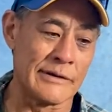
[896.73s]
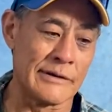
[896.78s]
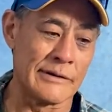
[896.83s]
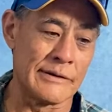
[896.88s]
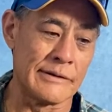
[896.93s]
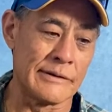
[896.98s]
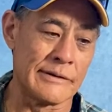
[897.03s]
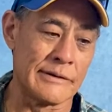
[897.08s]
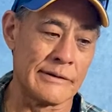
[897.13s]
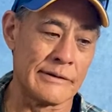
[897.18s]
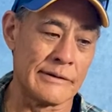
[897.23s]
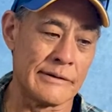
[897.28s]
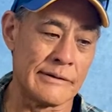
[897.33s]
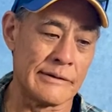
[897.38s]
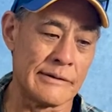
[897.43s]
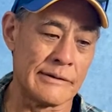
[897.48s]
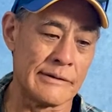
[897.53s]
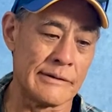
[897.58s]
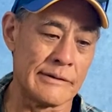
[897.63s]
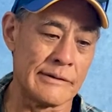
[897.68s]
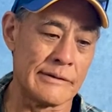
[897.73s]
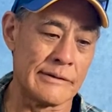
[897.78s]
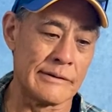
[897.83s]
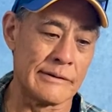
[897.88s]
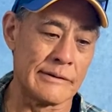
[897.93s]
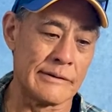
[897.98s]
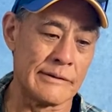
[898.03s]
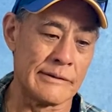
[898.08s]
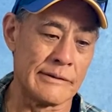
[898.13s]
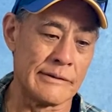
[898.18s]

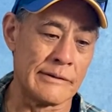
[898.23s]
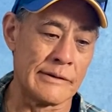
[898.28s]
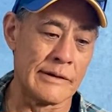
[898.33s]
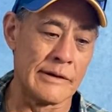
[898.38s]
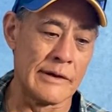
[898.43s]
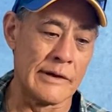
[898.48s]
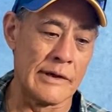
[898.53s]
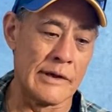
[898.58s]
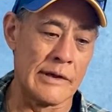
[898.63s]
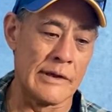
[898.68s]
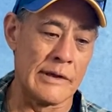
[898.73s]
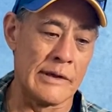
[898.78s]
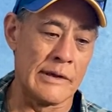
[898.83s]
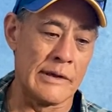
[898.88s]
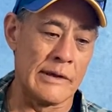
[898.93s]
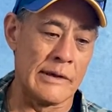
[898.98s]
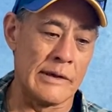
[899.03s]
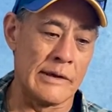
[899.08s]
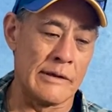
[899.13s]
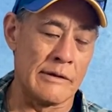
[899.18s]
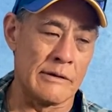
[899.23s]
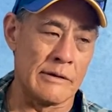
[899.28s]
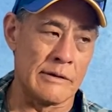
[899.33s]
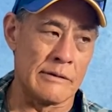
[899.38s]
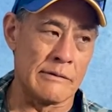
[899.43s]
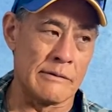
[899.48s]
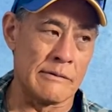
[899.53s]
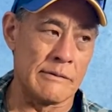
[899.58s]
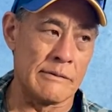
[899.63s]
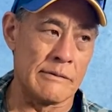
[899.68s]

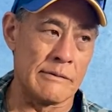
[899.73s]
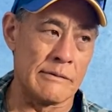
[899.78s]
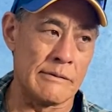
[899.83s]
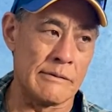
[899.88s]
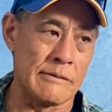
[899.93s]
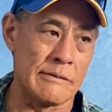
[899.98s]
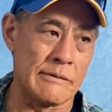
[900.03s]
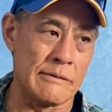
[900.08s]
No one is speaking in this clip.